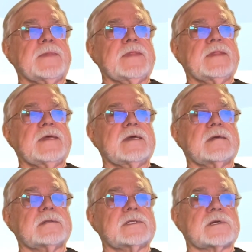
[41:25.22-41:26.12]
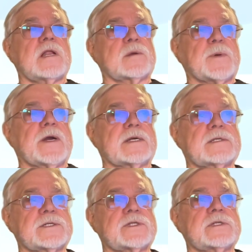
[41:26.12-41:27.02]
the scholar
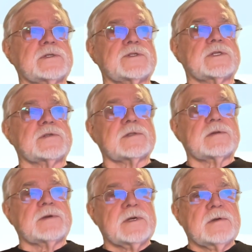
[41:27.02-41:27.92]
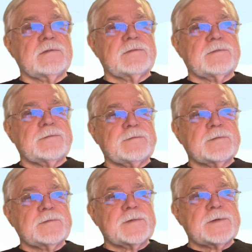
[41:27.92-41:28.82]
practitioners, the
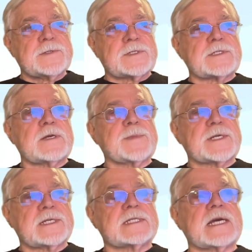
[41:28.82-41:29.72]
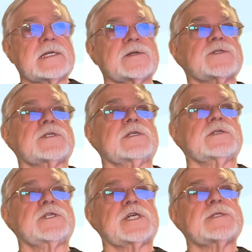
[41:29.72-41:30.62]
systemic designers that are
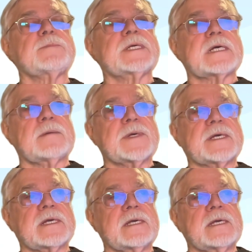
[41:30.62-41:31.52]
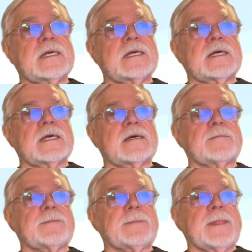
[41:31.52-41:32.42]
just becoming
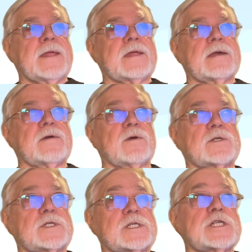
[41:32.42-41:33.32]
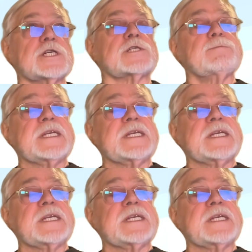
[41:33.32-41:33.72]
or just